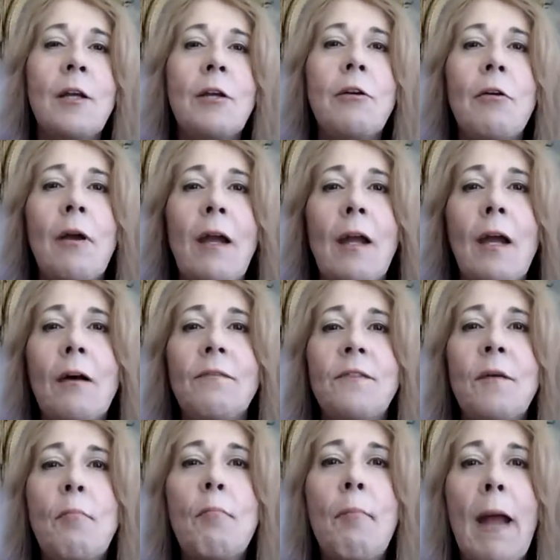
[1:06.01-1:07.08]
You have
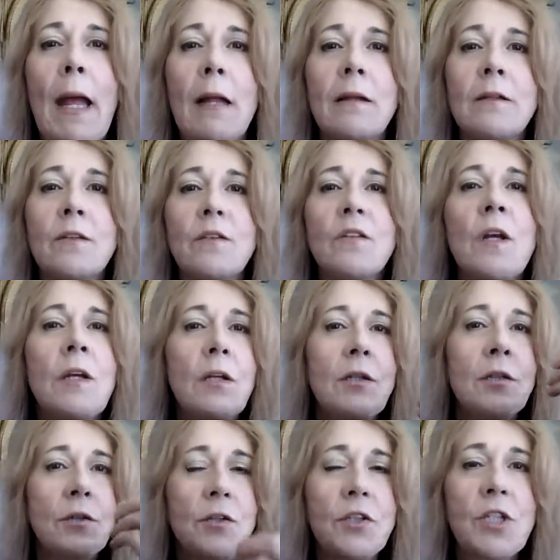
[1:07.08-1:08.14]
to balance
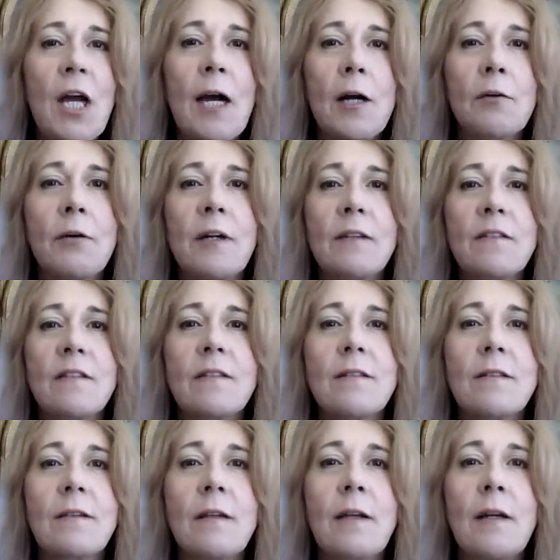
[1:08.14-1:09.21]
your chakras,
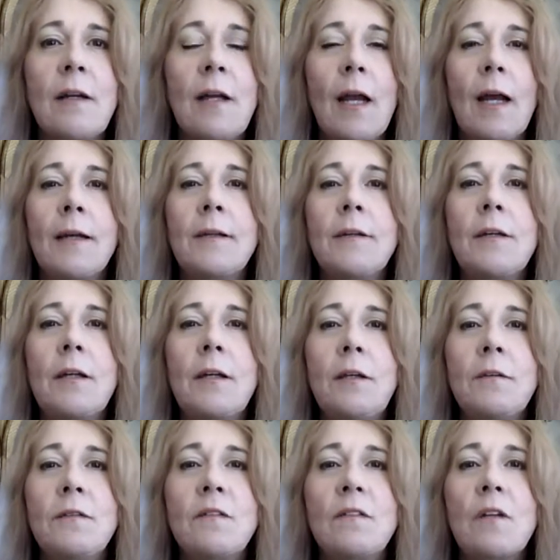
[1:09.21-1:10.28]
and
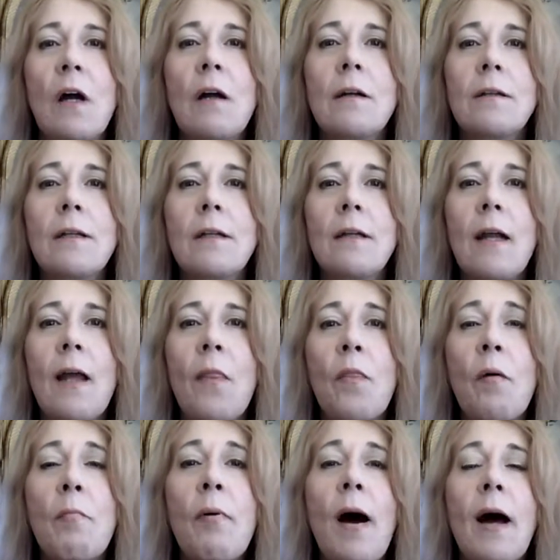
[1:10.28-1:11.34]
you start at
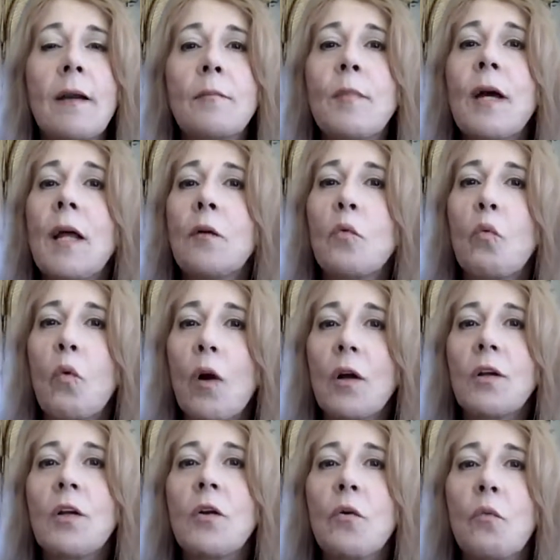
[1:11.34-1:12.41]
the bottom and
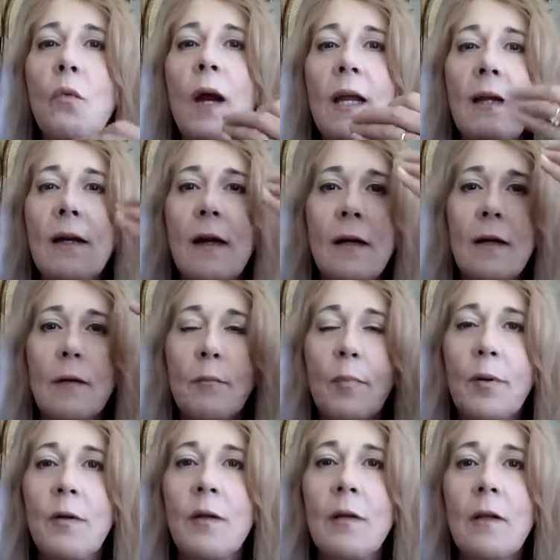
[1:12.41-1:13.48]
work your way up.